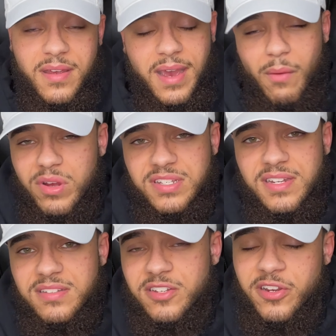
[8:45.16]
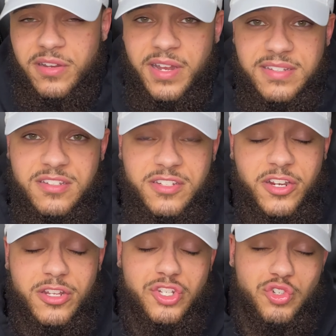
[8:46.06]
I wasn't
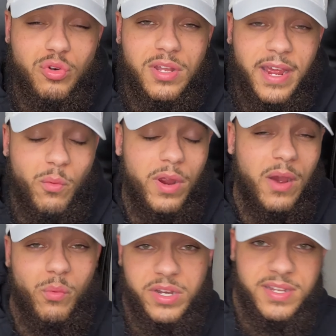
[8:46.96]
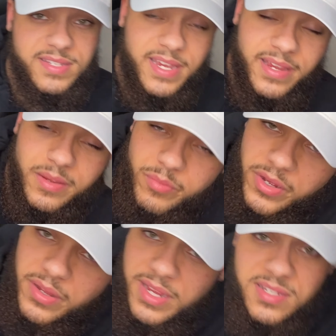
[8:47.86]
necessarily sure like where I wanted to take it,
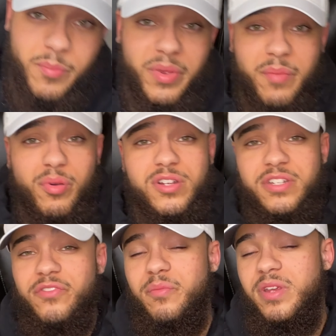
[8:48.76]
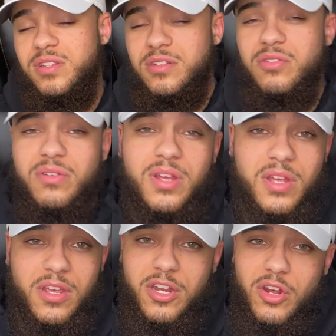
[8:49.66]
but it's a big purchase for me. So,
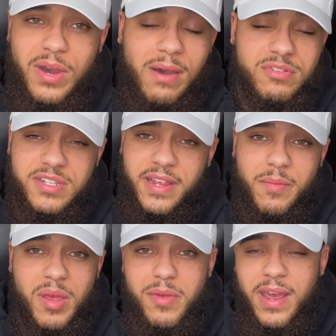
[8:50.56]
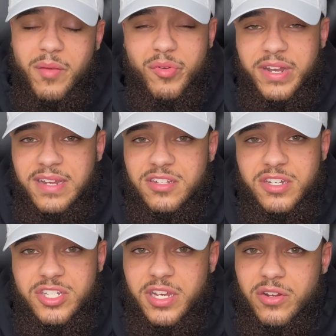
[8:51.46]
you know, I was thinking maybe I could bring that to the
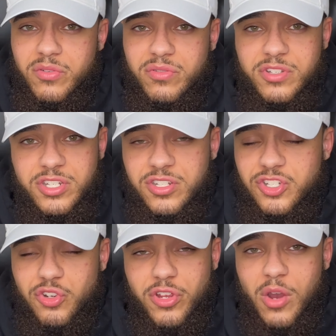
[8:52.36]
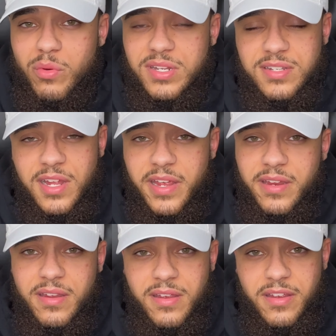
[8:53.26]
channel just to show y'all what it's like.
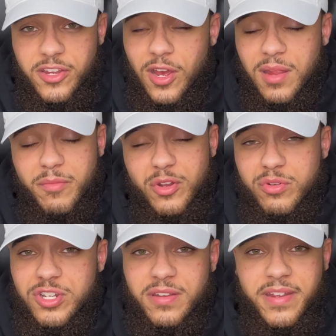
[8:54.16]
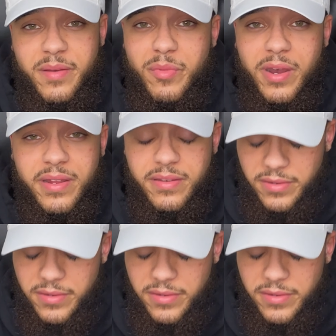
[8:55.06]
Y'all let me know what y'all think about it.